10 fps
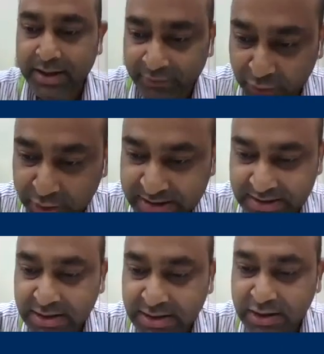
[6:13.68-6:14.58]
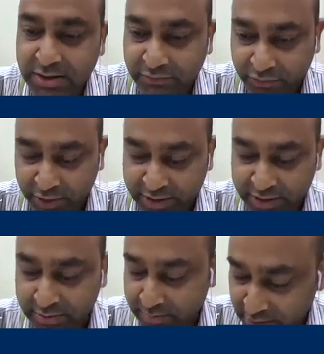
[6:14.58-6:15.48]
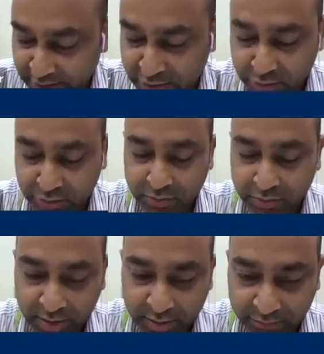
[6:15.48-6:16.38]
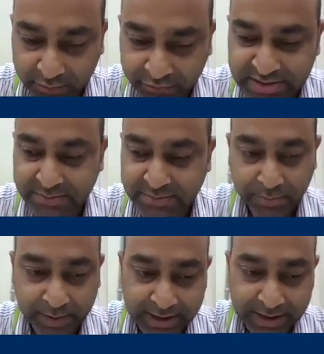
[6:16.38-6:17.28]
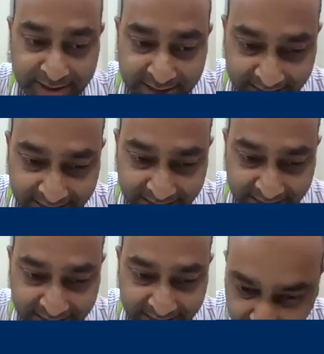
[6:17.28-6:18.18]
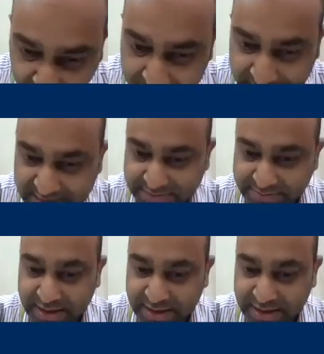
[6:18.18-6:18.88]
fluidity in order to function properly. And this phenomena has been